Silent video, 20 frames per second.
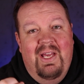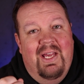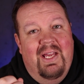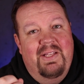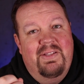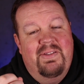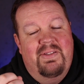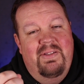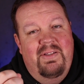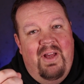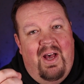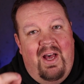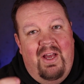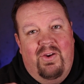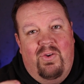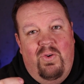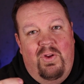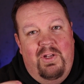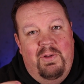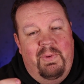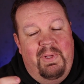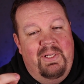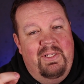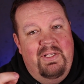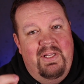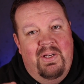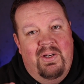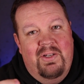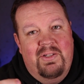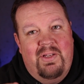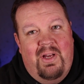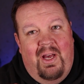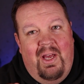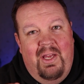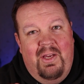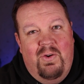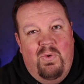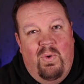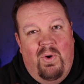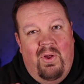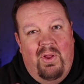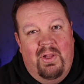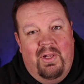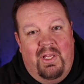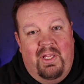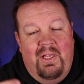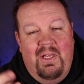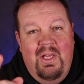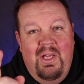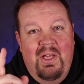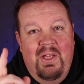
It's not going to be near as high quality.